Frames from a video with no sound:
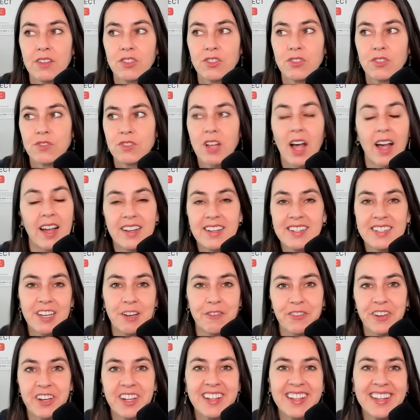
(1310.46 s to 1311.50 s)

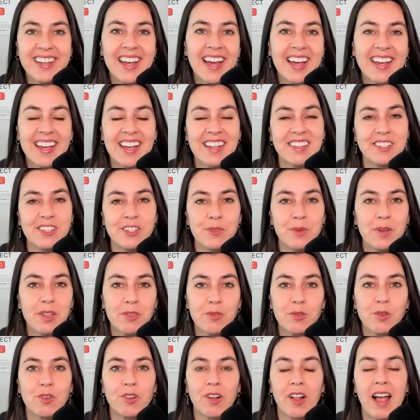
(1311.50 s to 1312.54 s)
scientifically, I guess, do it
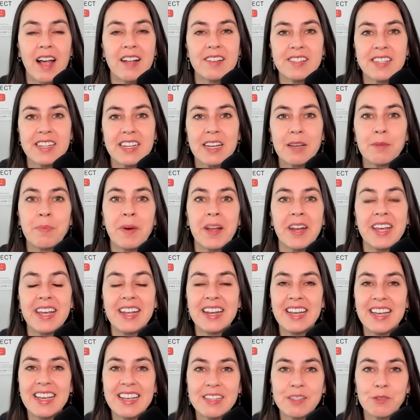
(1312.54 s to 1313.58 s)
through cloud seeding, but
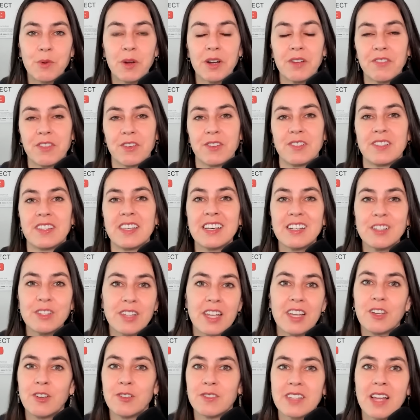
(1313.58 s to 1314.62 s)
it is one of those things,
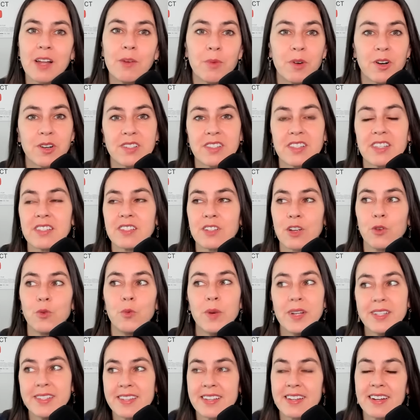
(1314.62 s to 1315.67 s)
like you said, where it's this
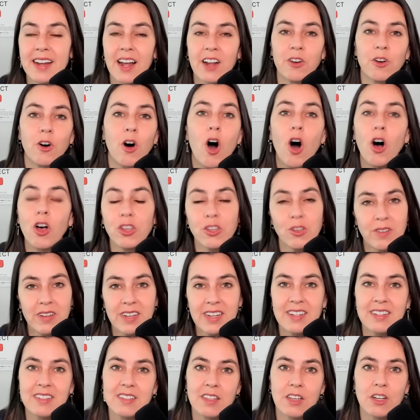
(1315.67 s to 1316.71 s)
coincidental, all you
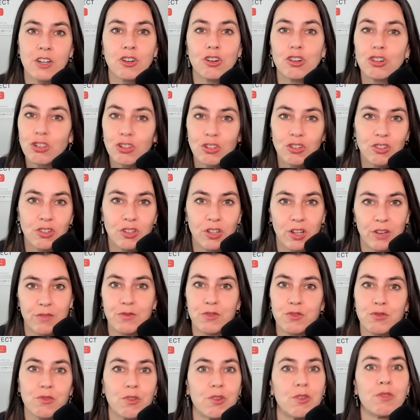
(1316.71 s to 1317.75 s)
need is the kernel of
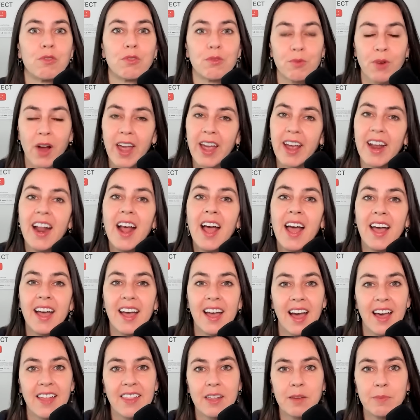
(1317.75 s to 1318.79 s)
truth, right?
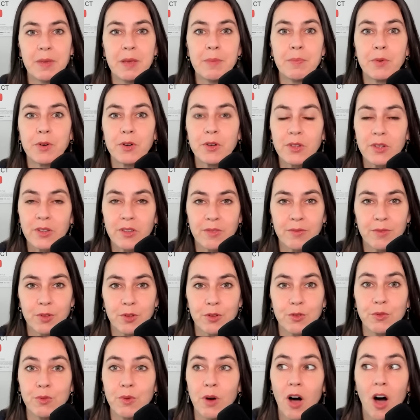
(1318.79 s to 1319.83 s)
And then people
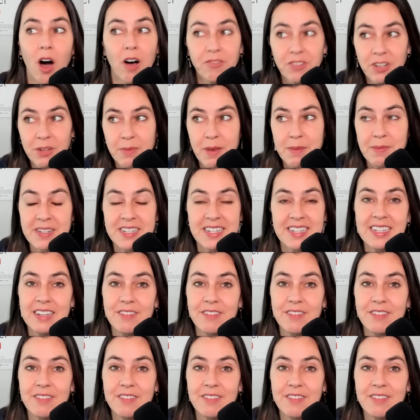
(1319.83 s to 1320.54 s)
who often maybe didn't